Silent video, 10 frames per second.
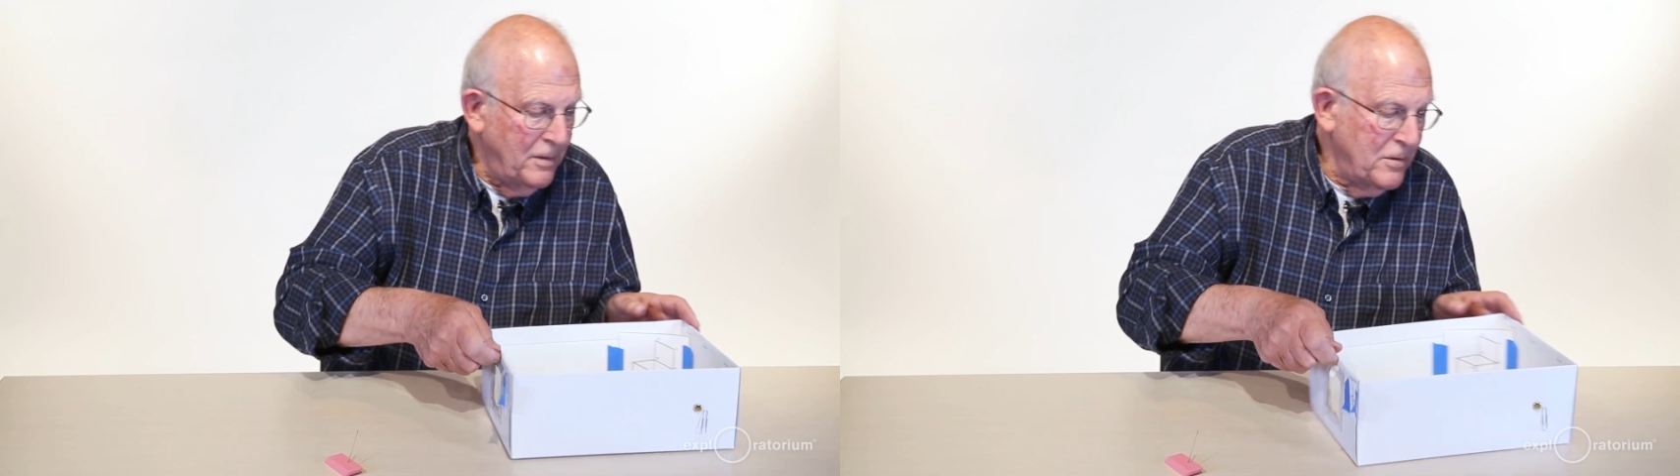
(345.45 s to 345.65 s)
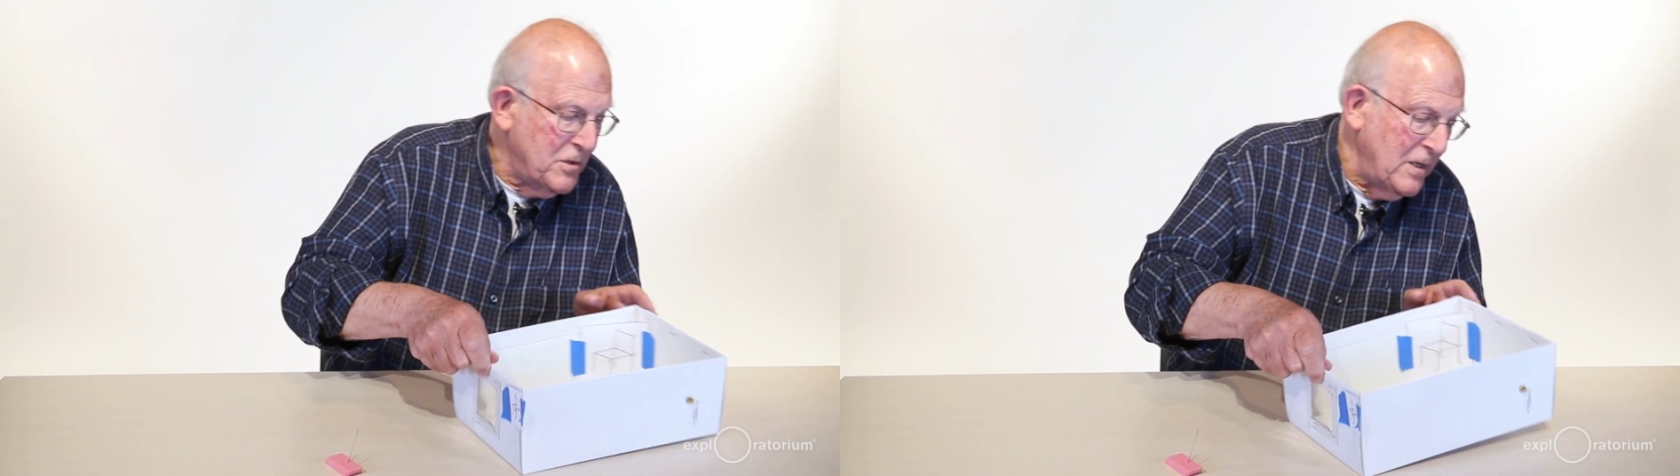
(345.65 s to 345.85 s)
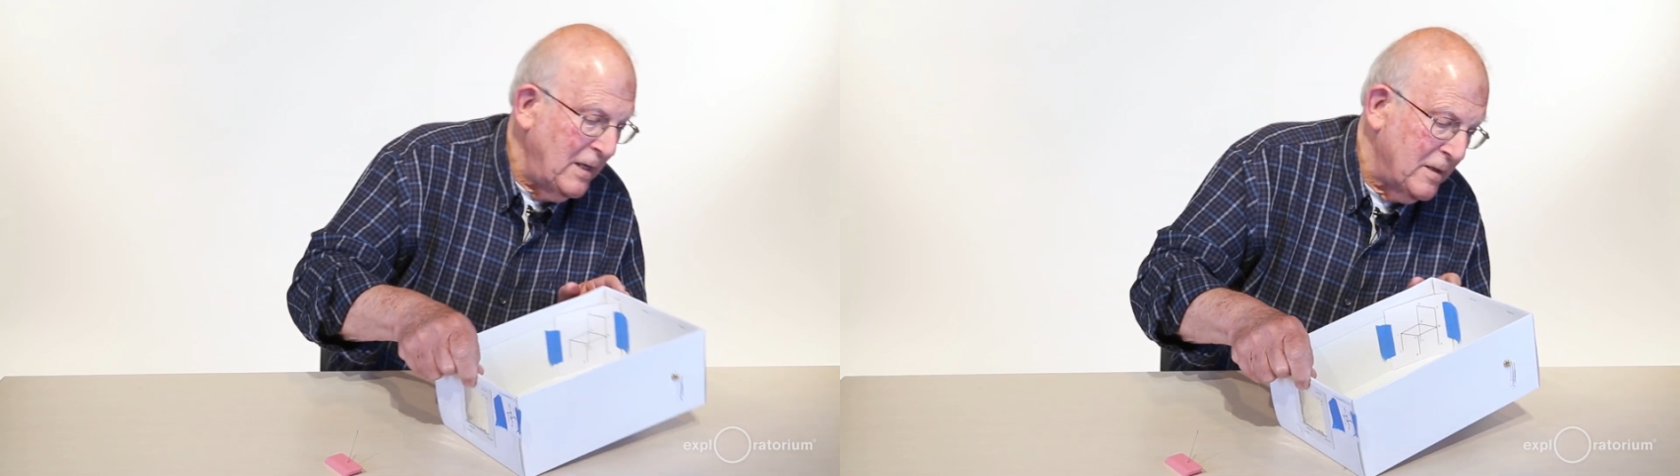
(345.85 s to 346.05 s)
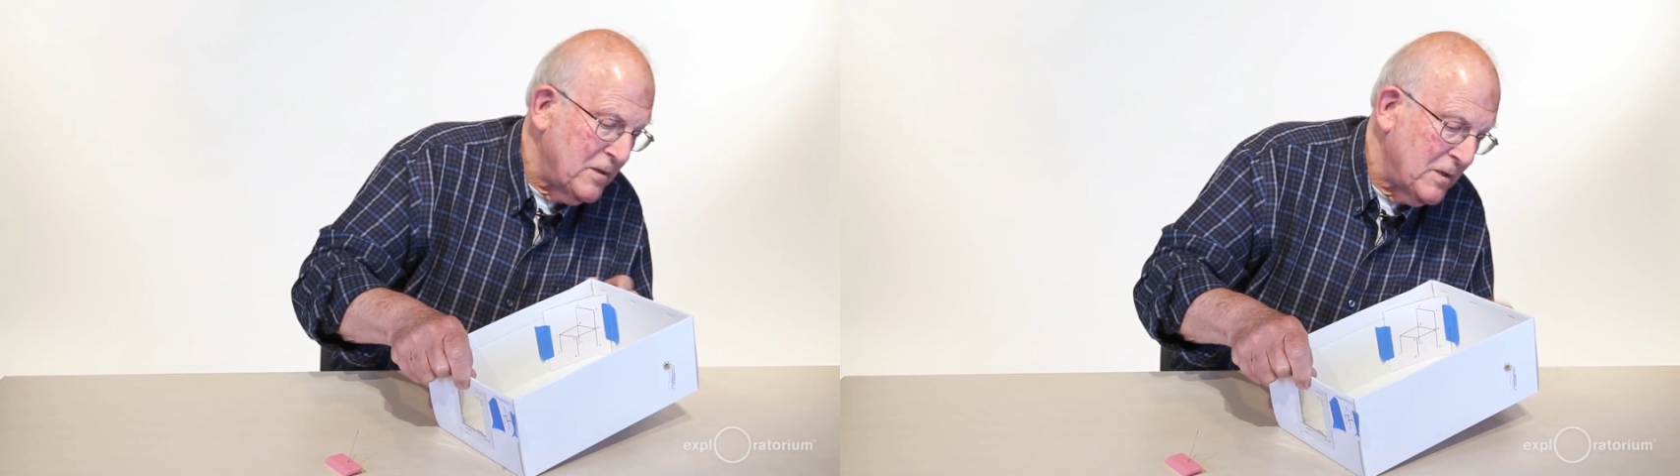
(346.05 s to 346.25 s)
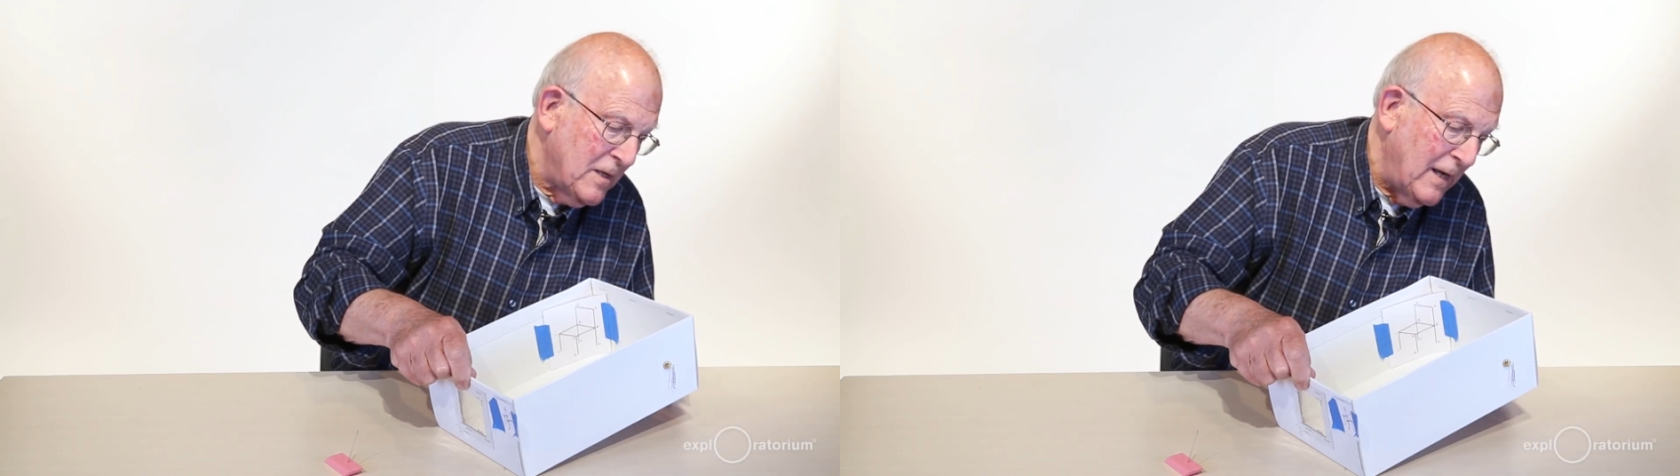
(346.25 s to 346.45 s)
you see
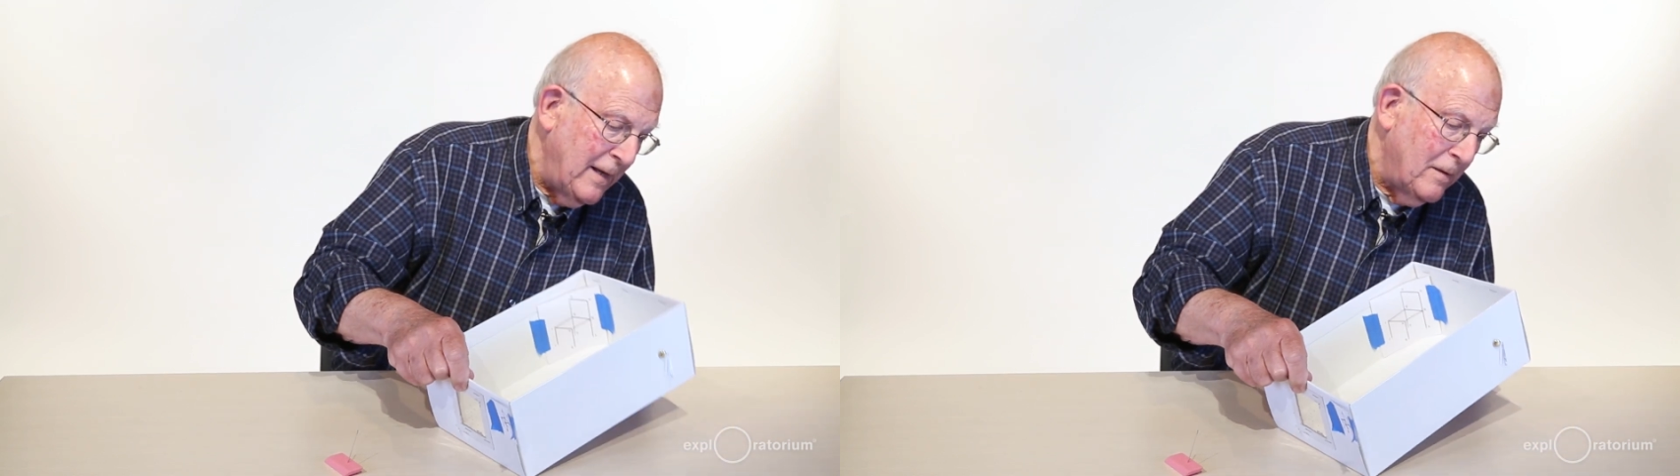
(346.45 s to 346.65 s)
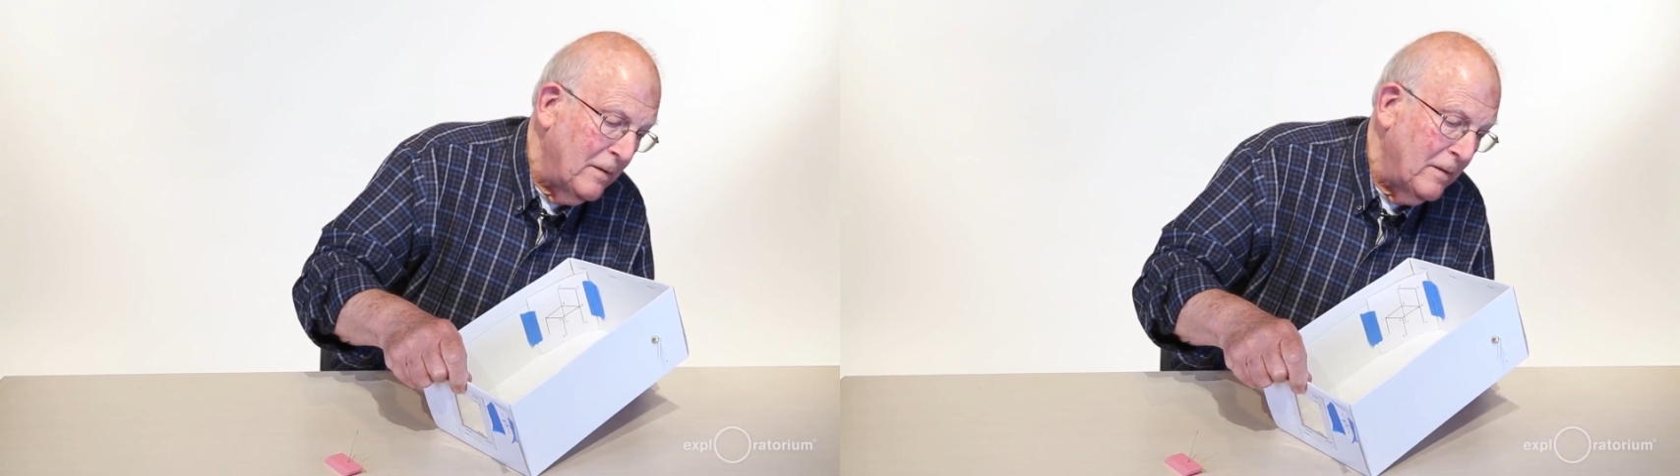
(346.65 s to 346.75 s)
it's tight